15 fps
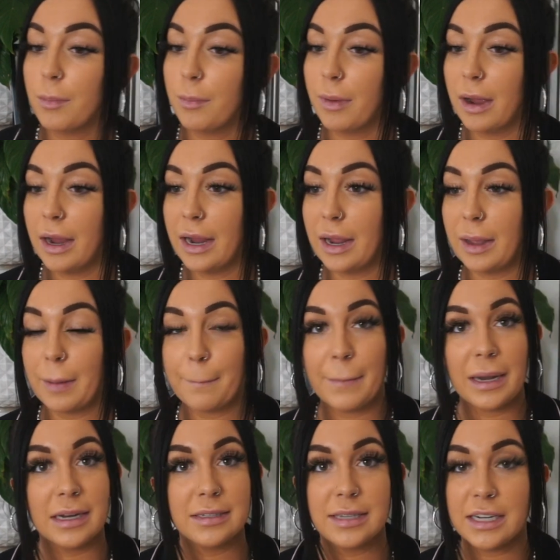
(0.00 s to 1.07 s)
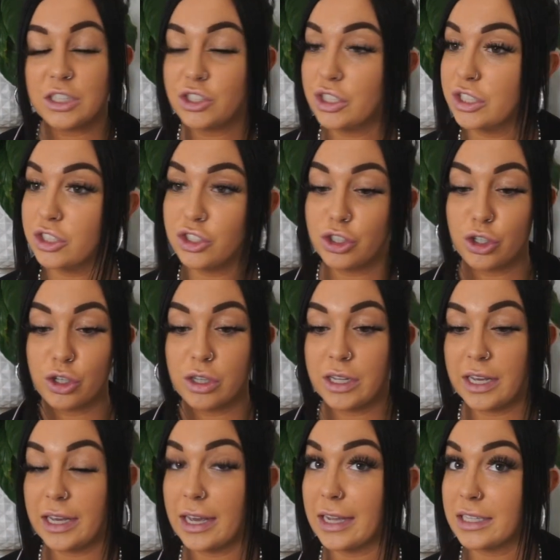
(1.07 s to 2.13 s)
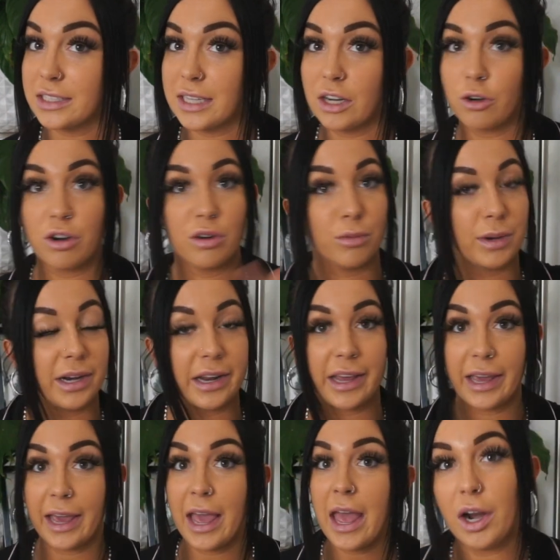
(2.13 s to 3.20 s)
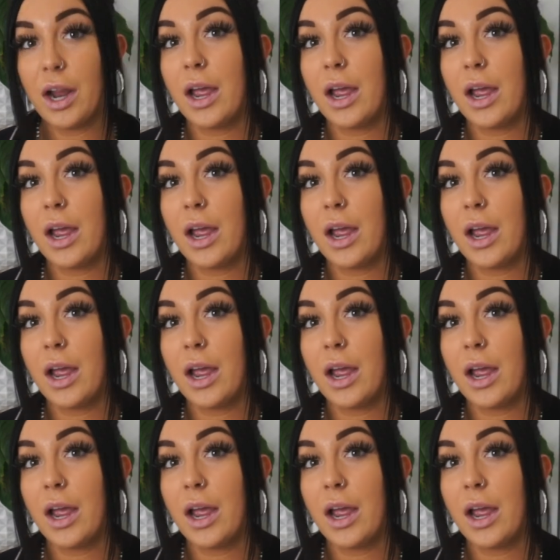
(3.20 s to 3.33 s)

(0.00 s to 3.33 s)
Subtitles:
my meditations, journaling, etc., reading.